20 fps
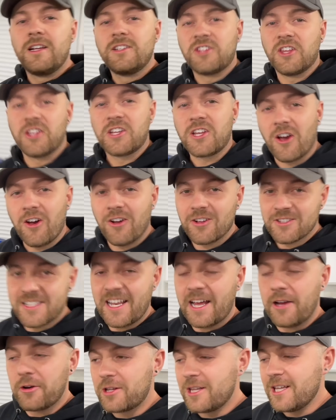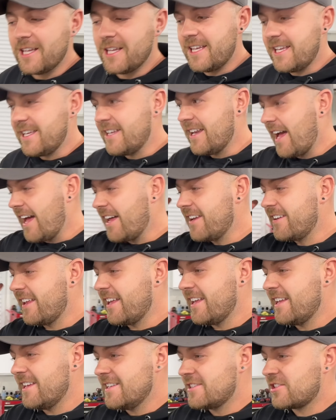So the car's now clean and it
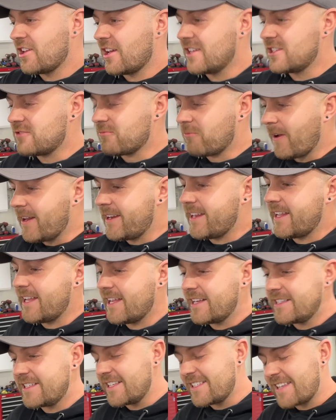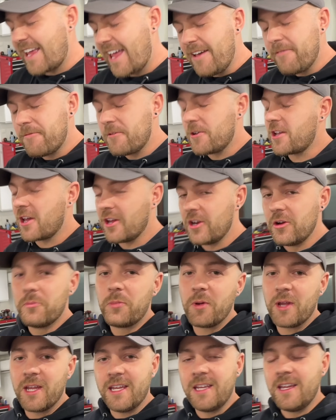is as ready as it's ever gonna
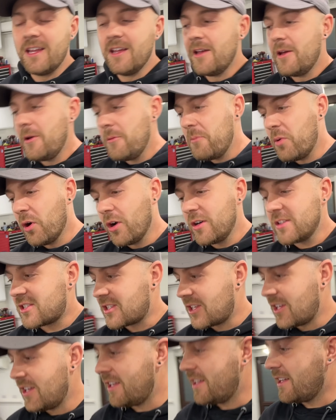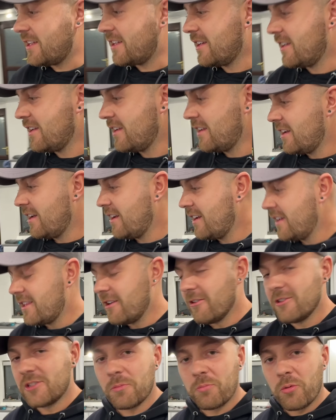be. But there
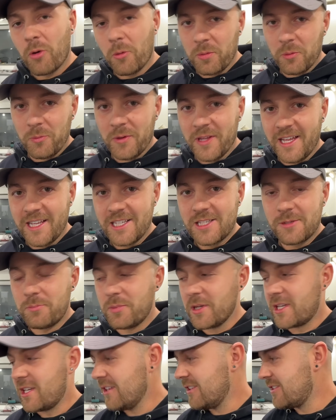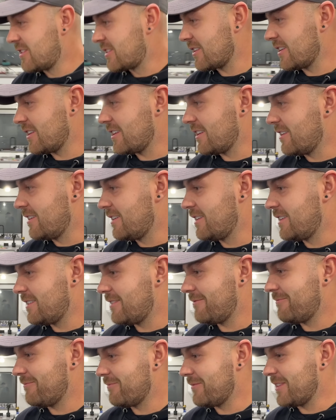is a problem with this because
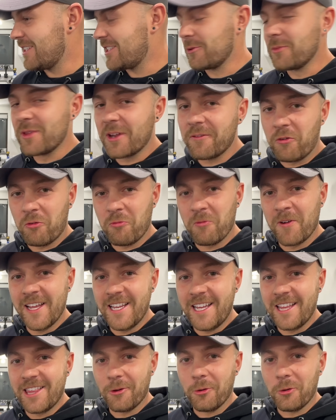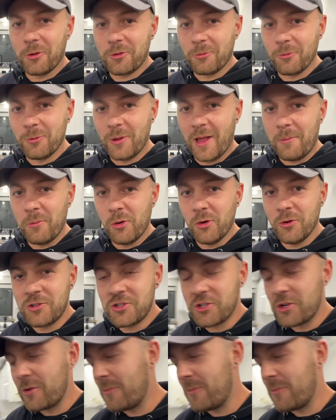it's something I've not really thought through that much.